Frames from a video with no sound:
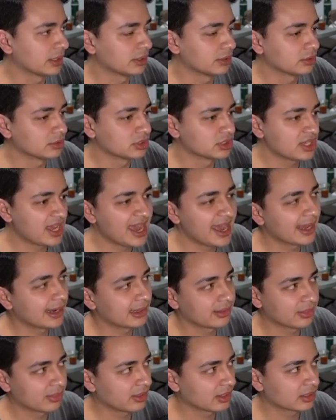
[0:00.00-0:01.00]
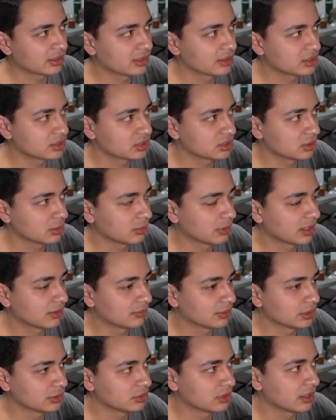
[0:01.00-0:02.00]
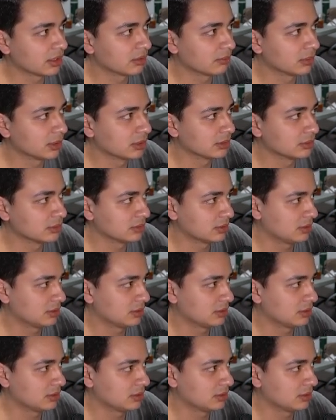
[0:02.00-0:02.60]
You're just adding thickness to whatever you're trying to build.